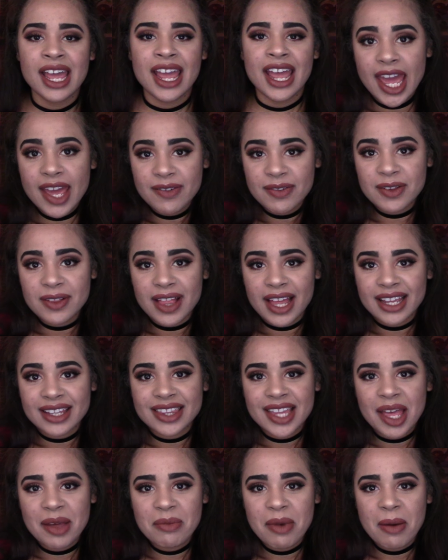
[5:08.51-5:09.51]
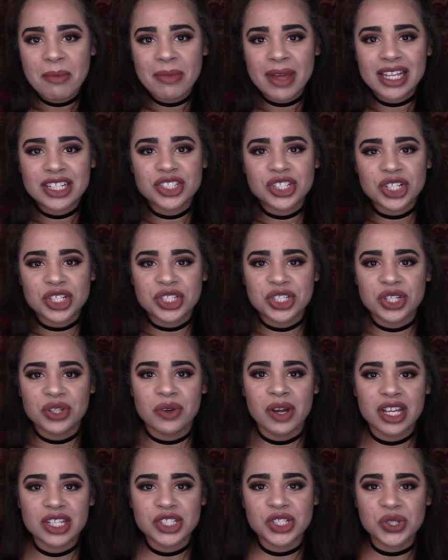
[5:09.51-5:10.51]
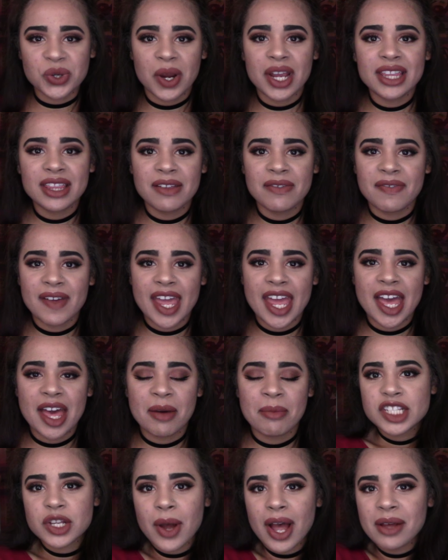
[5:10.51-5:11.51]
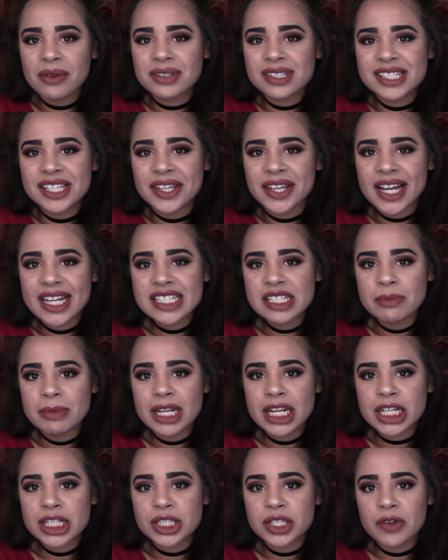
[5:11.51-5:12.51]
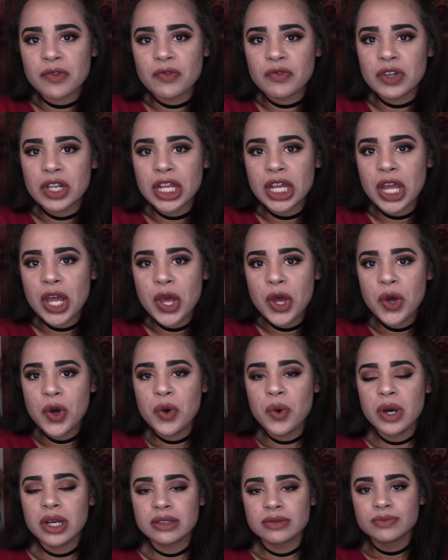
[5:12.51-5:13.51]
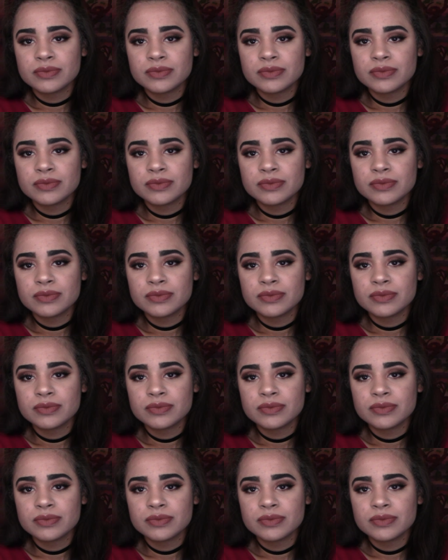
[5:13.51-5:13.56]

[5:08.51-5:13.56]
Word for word: If you like them, make sure to join the fam. So I will see you guys in my next video.